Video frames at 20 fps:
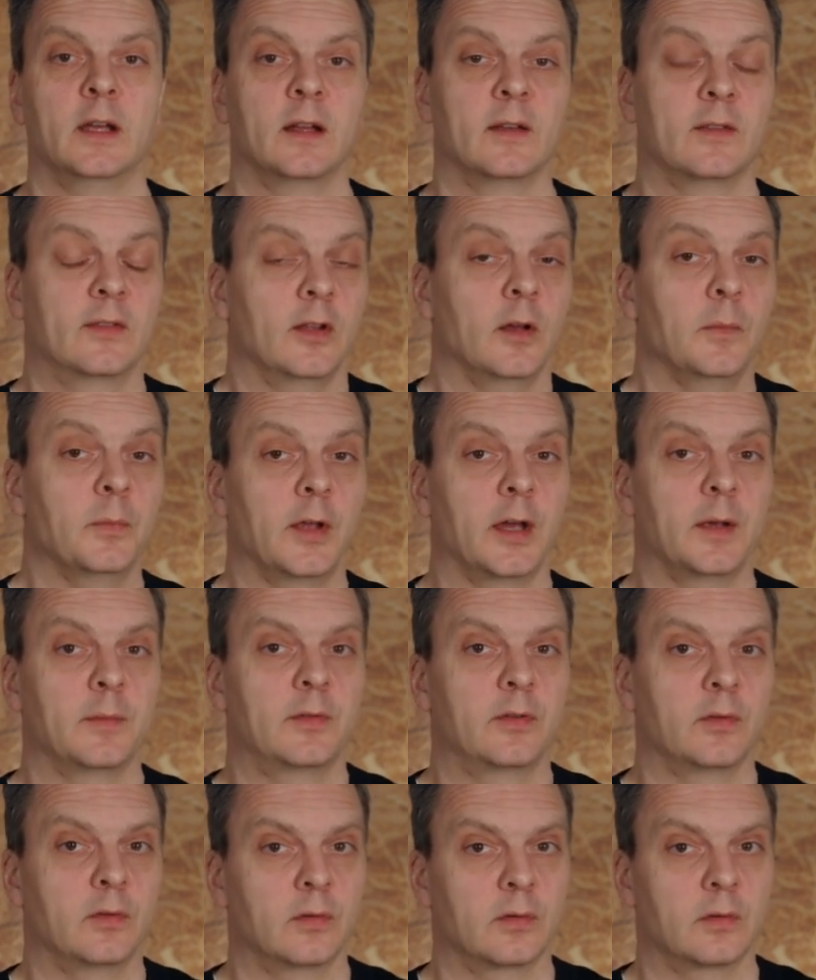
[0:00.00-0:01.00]
And
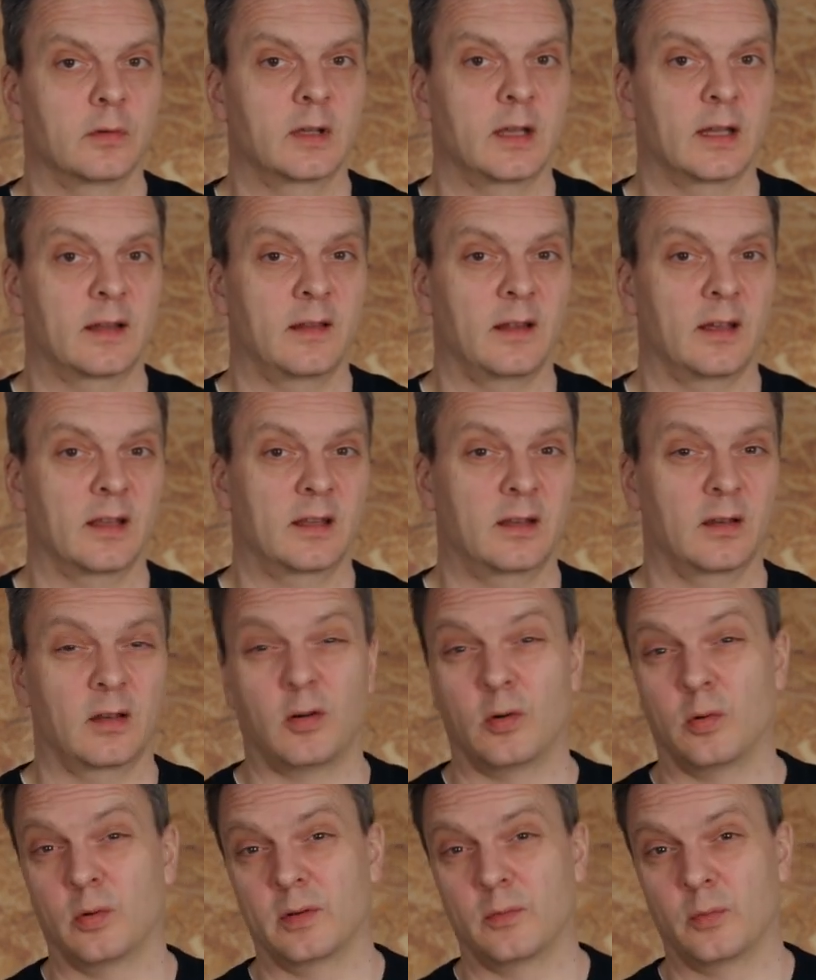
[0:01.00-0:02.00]
sometimes you get like,
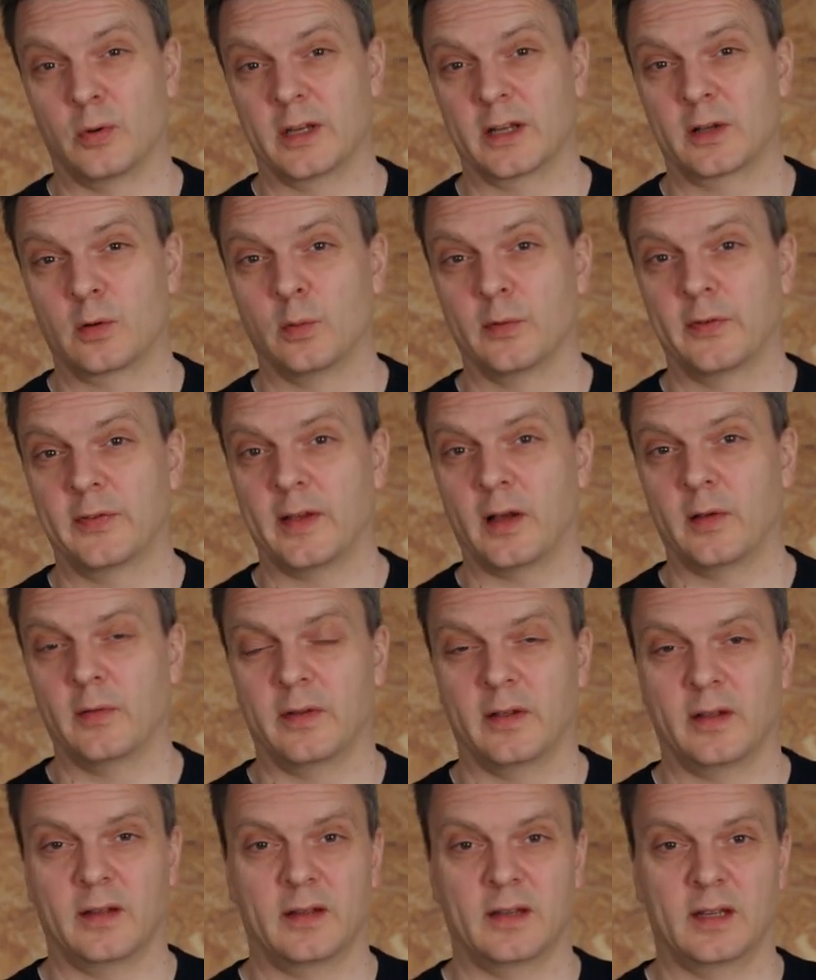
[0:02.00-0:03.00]
oh, when it cools down,
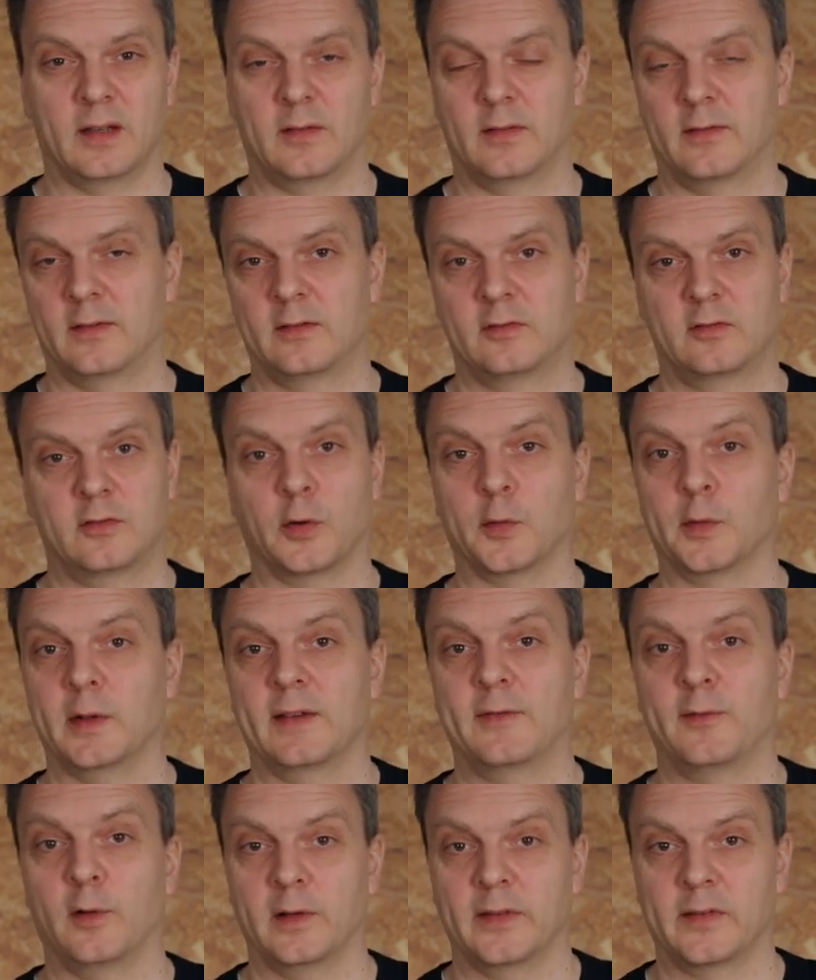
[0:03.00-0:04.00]
it
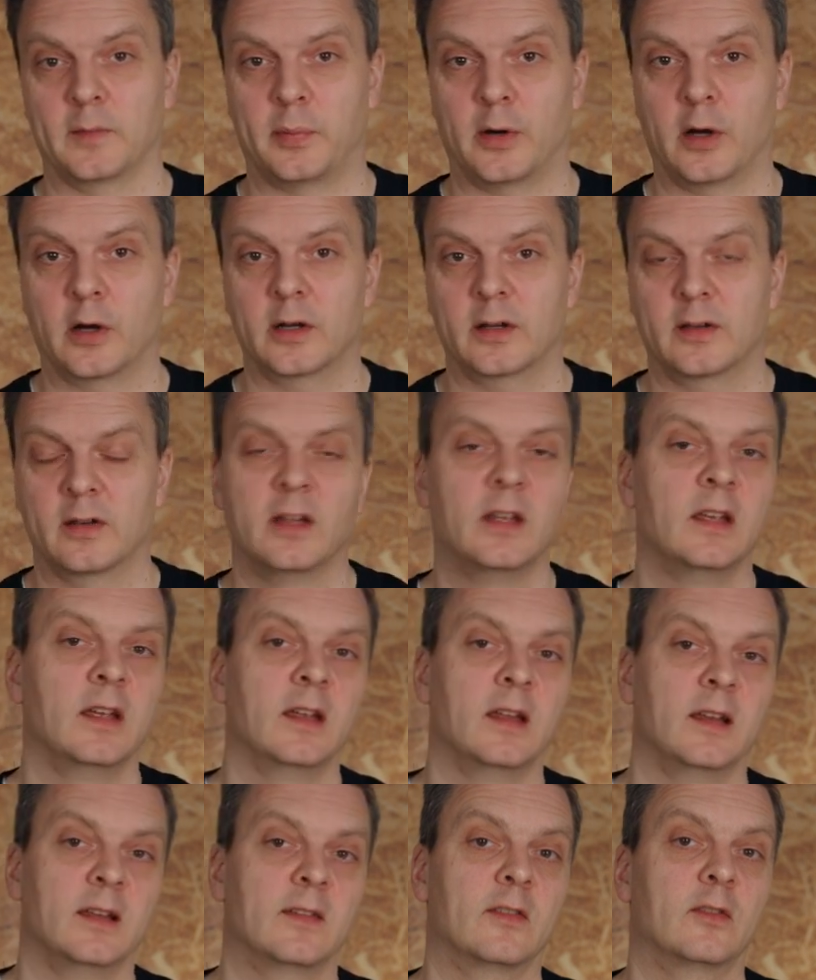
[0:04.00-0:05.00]
totally falls apart.
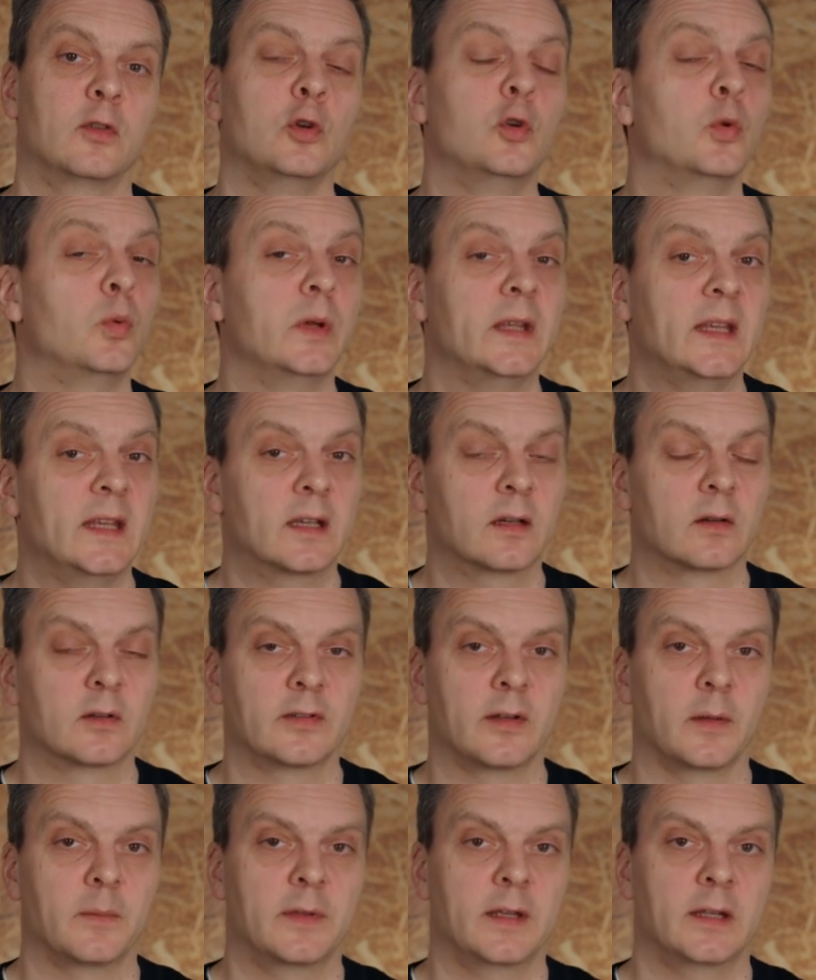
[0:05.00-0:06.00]
It's too weak or
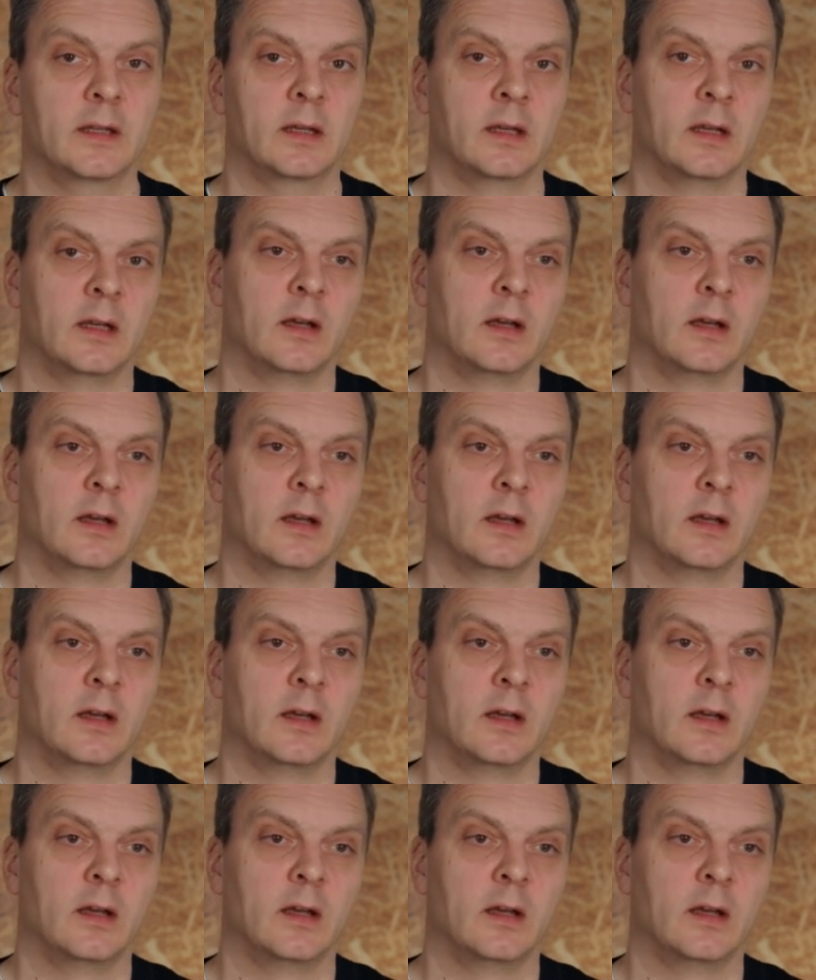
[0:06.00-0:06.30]
something.